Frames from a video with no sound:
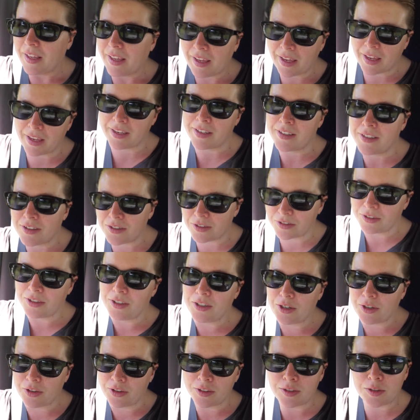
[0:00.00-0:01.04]
And
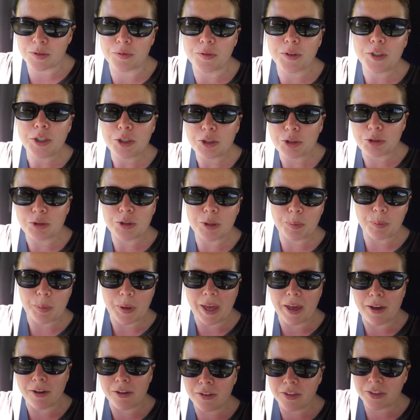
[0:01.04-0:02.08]
you know, this first trip
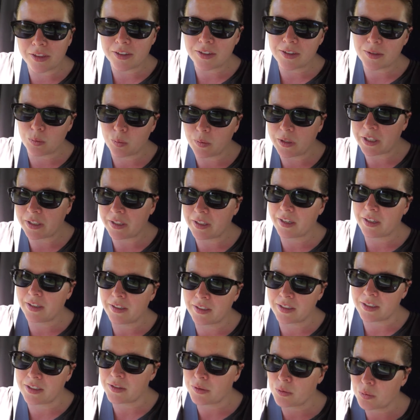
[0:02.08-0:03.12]
out this
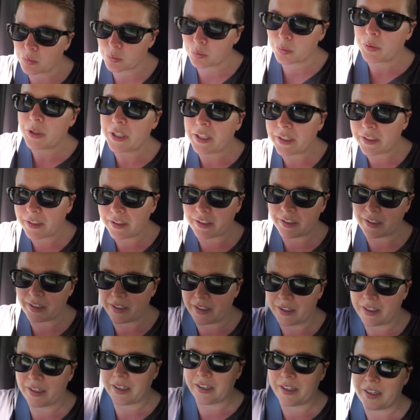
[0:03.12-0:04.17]
weekend is
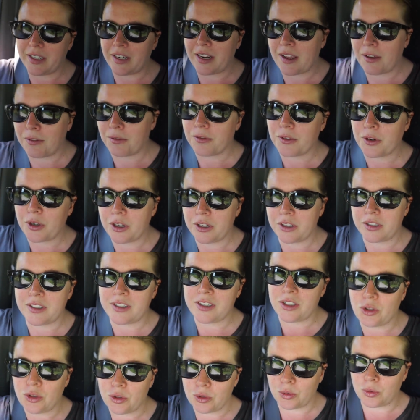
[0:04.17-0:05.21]
really in an effort
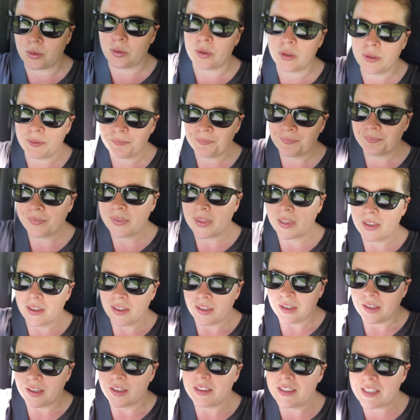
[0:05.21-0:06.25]

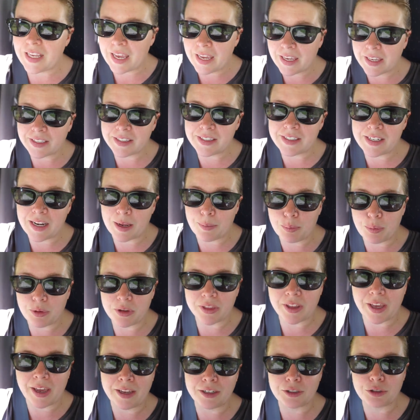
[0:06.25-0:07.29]
to take a step
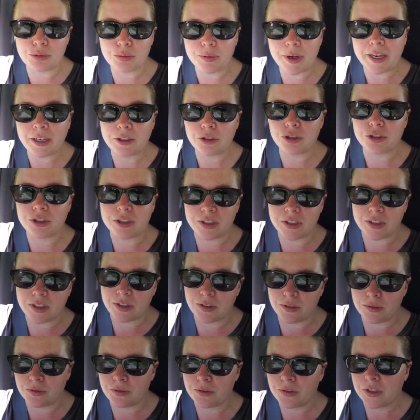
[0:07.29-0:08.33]
in that direction
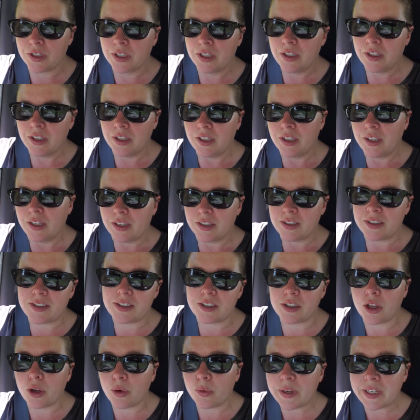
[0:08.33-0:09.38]
of
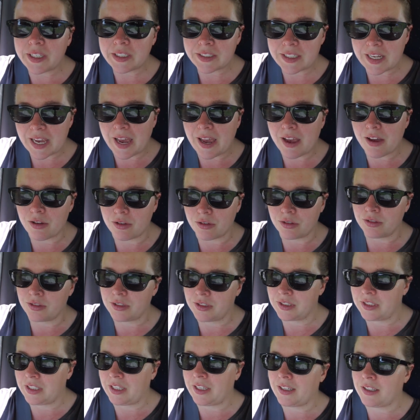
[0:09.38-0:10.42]
slowing down
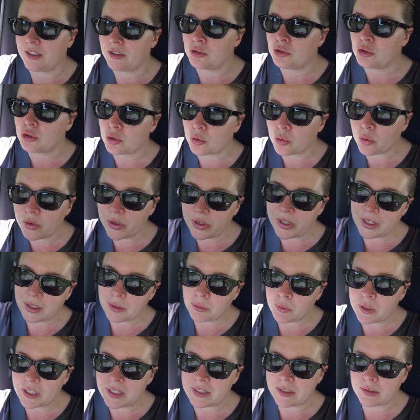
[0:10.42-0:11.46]
and
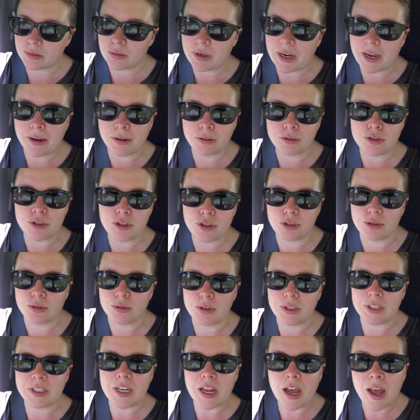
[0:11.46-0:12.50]
enjoying what's around you
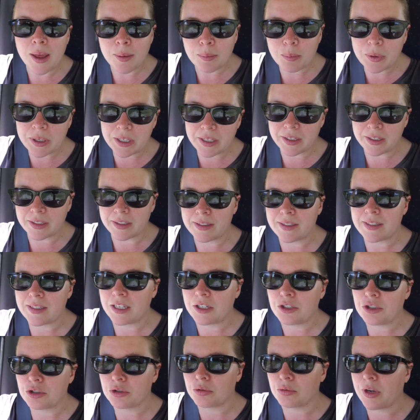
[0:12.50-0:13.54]
and not being in
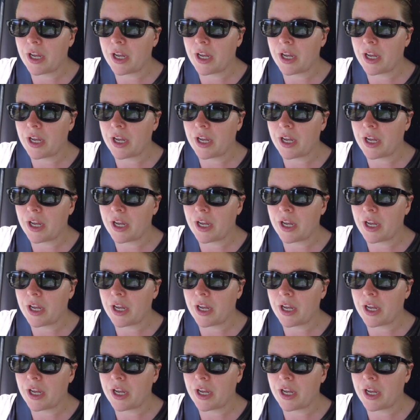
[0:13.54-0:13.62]
such a